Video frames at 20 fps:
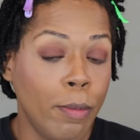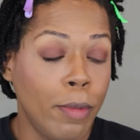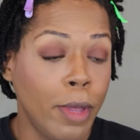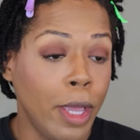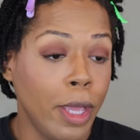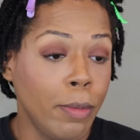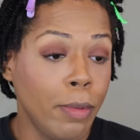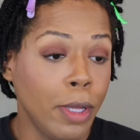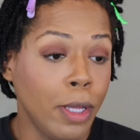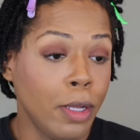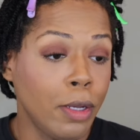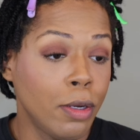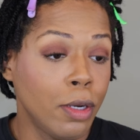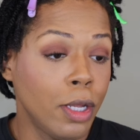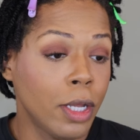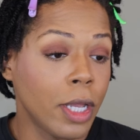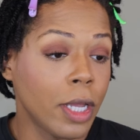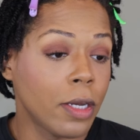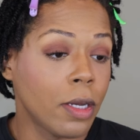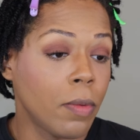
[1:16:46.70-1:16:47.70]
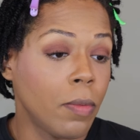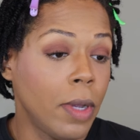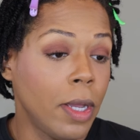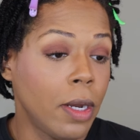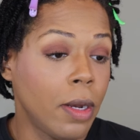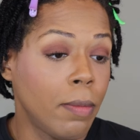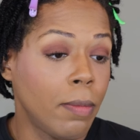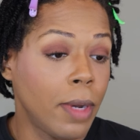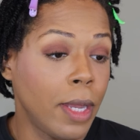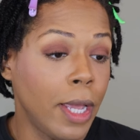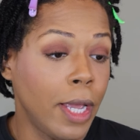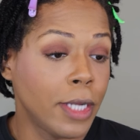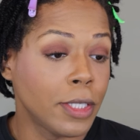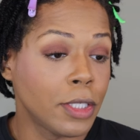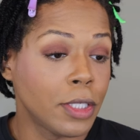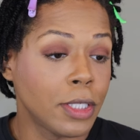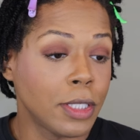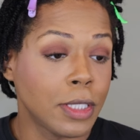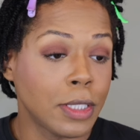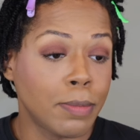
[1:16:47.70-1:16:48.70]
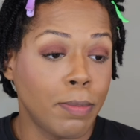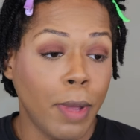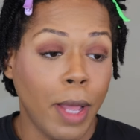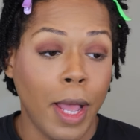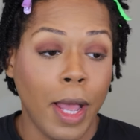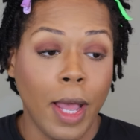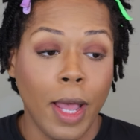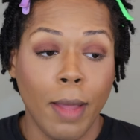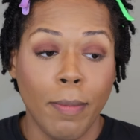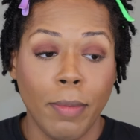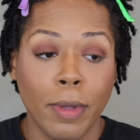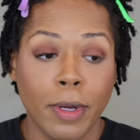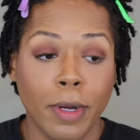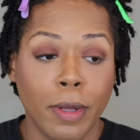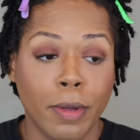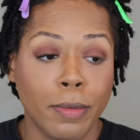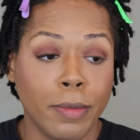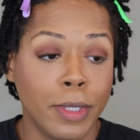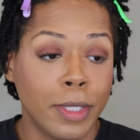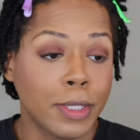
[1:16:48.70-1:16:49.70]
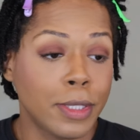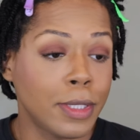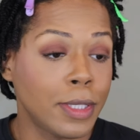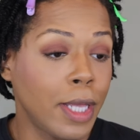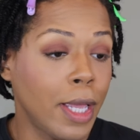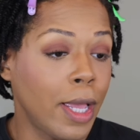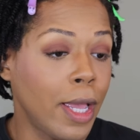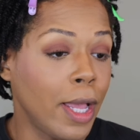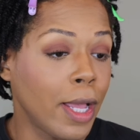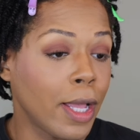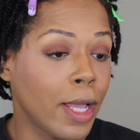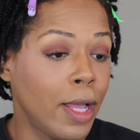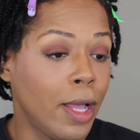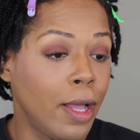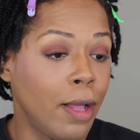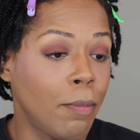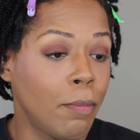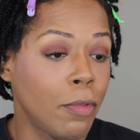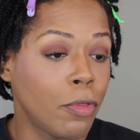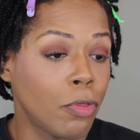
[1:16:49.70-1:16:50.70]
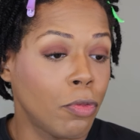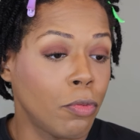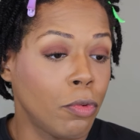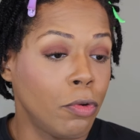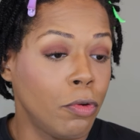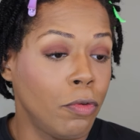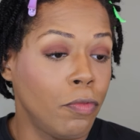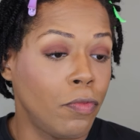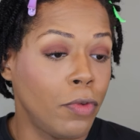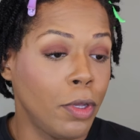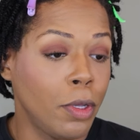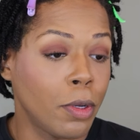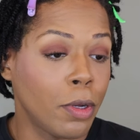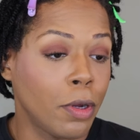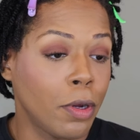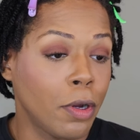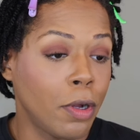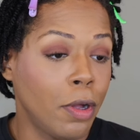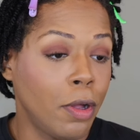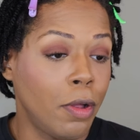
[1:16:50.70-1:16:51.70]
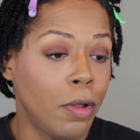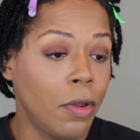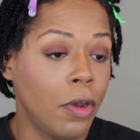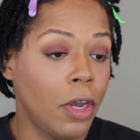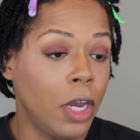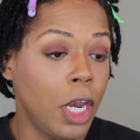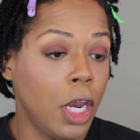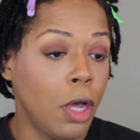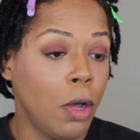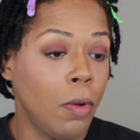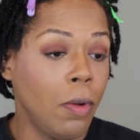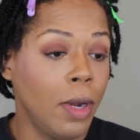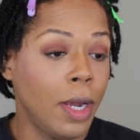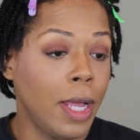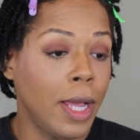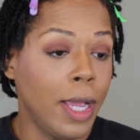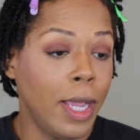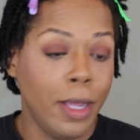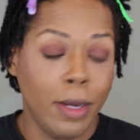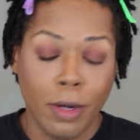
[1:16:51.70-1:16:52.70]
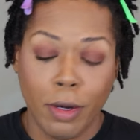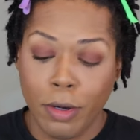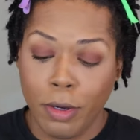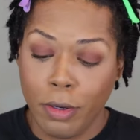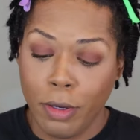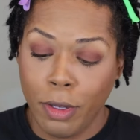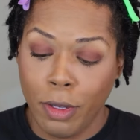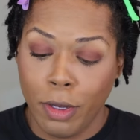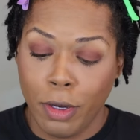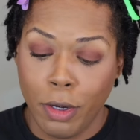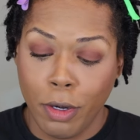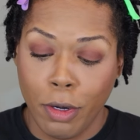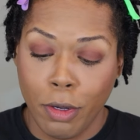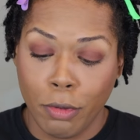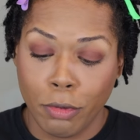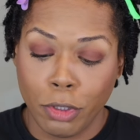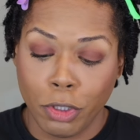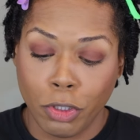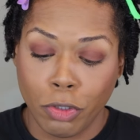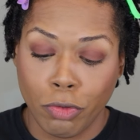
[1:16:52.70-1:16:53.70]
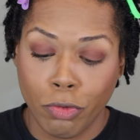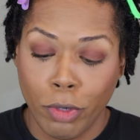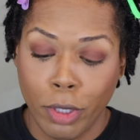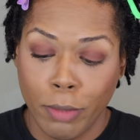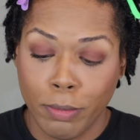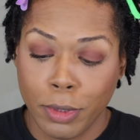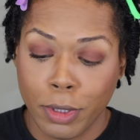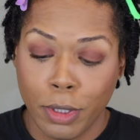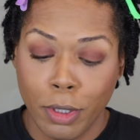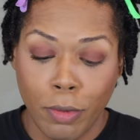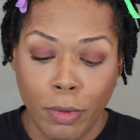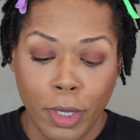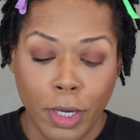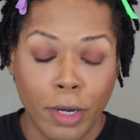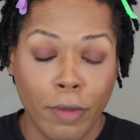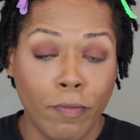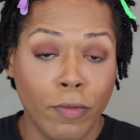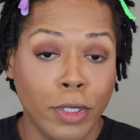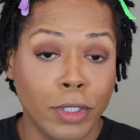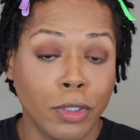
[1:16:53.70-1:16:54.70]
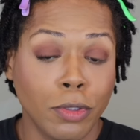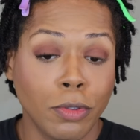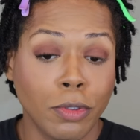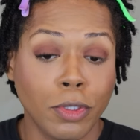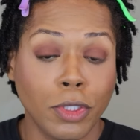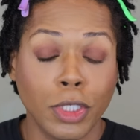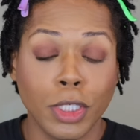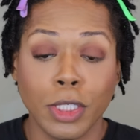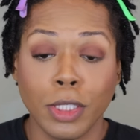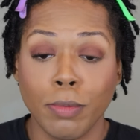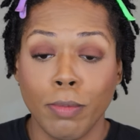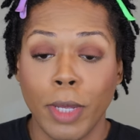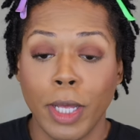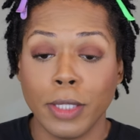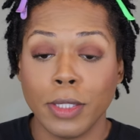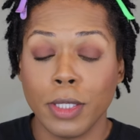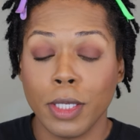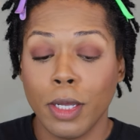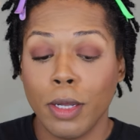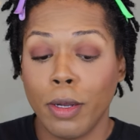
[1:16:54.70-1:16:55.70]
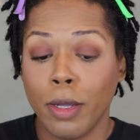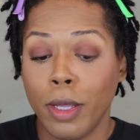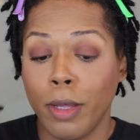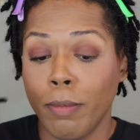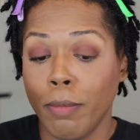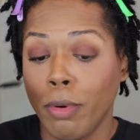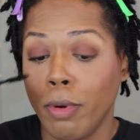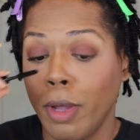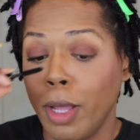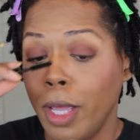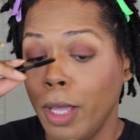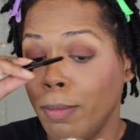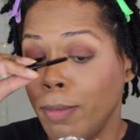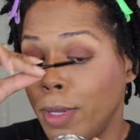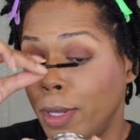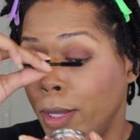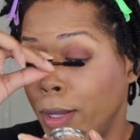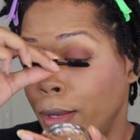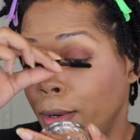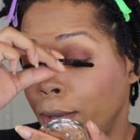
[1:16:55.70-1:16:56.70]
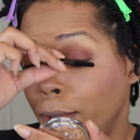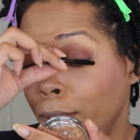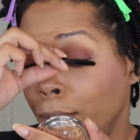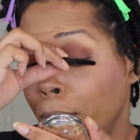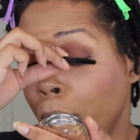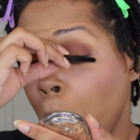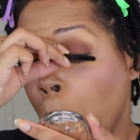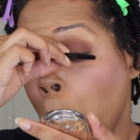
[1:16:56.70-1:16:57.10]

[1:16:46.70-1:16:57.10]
Baby, look at the way them lashes is popping on this side. Come through for you, girl. No liner, no strips, no individuals, just mascara and primer, honey.